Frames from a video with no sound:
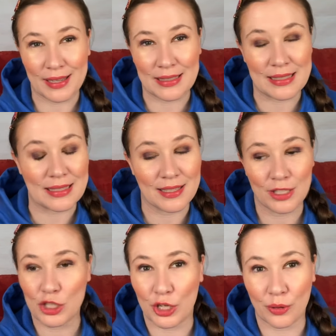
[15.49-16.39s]
It's
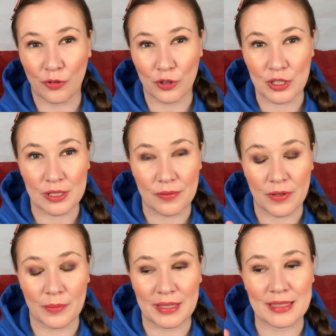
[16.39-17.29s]
January 1st as I'm
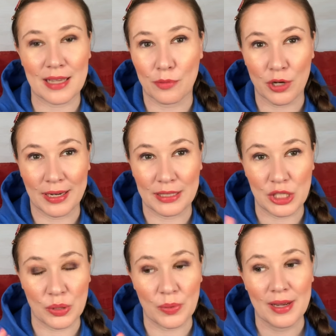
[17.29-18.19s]
filming these. I'm trying
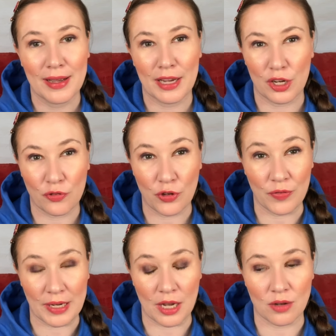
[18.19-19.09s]
to get a few
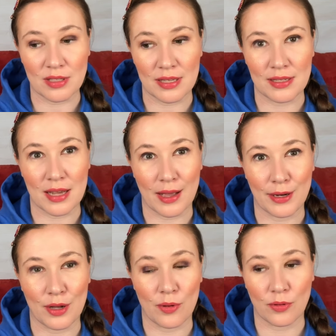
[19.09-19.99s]
videos
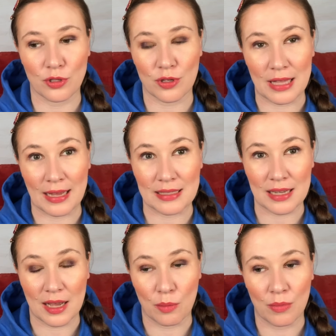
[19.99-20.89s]
done so that
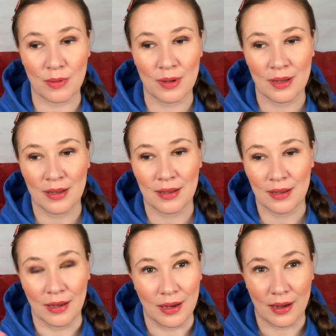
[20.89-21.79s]
um,
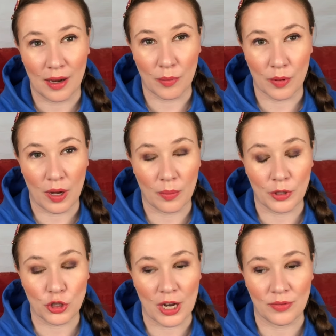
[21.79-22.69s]
I'm, I'll be
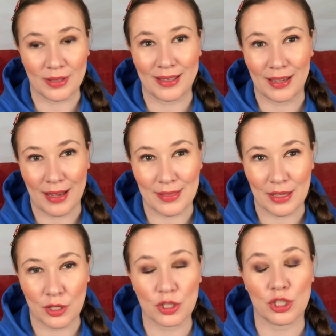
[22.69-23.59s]
traveling and
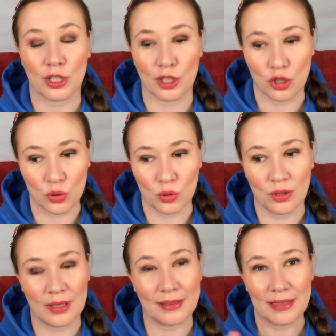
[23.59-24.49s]
then starting
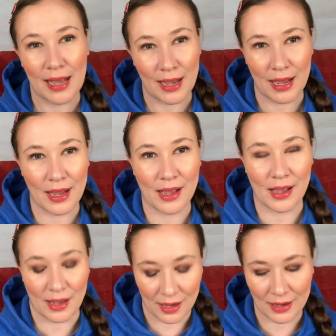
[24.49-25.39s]
school. And
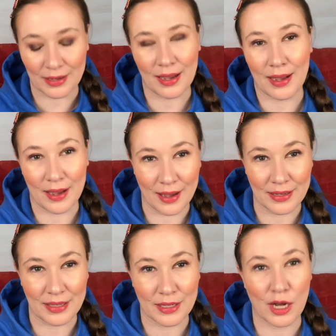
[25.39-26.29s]
I, I
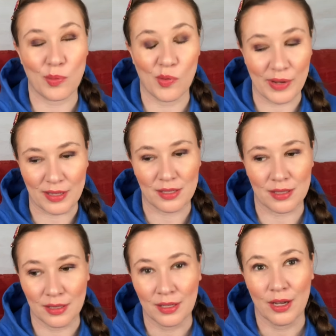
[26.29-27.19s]
need a couple
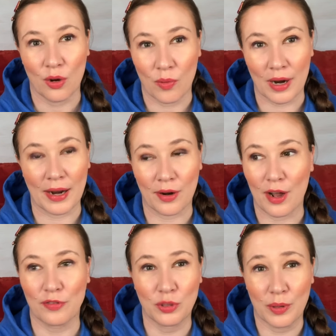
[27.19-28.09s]
weeks where I don't
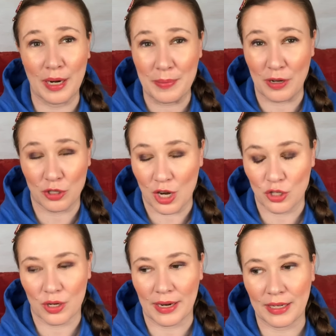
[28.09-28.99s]
have to worry about
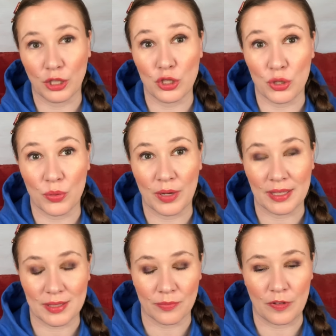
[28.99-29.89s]
trying to
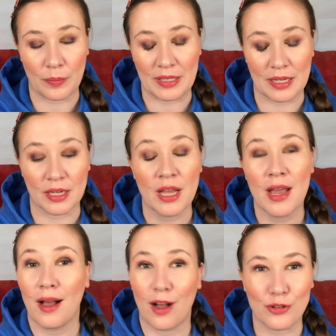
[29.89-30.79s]
get some filming done
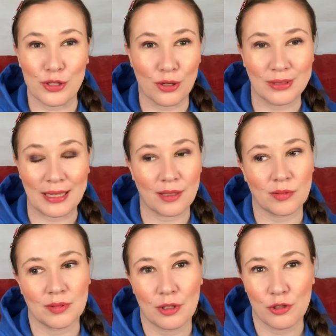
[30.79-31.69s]
also like
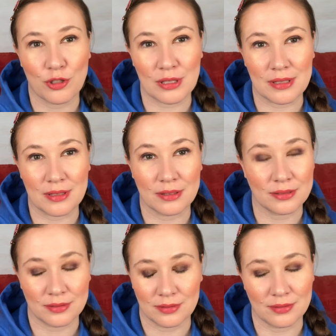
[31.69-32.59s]
just
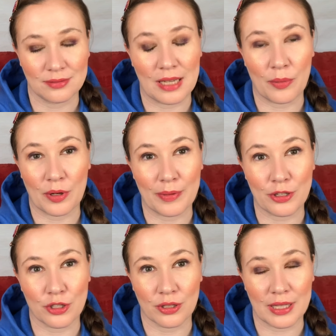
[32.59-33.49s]
I want to make
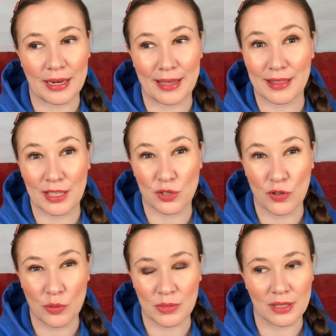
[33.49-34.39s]
sure that I get things
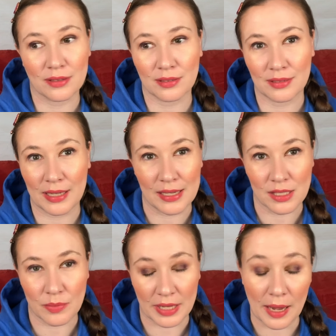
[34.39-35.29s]
filmed in case
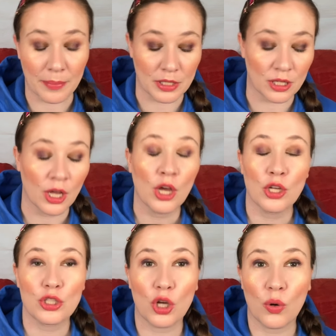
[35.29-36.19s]
something happens.
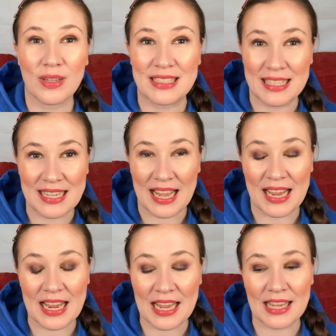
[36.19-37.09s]
So
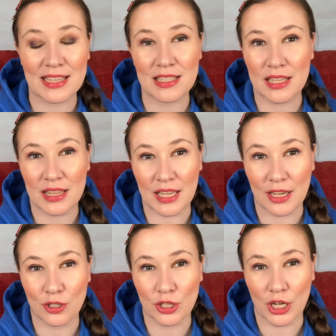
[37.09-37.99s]
today is the
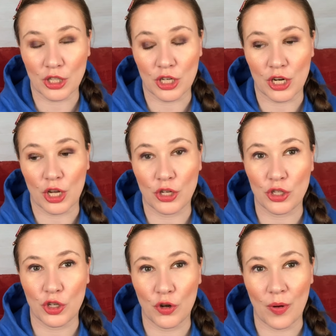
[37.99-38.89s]
introduction
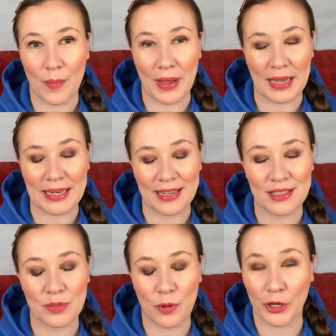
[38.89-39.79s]
to my
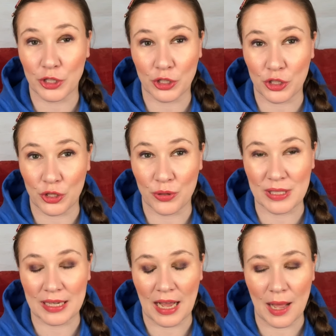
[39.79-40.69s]
next project, Use
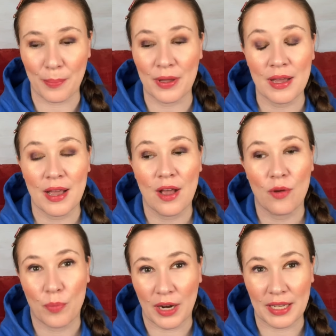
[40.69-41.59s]
It Up
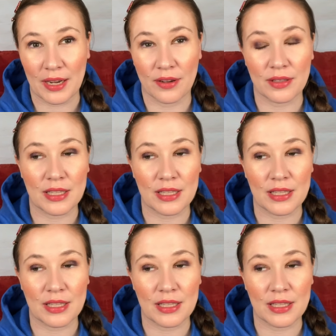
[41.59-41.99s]
Body Care.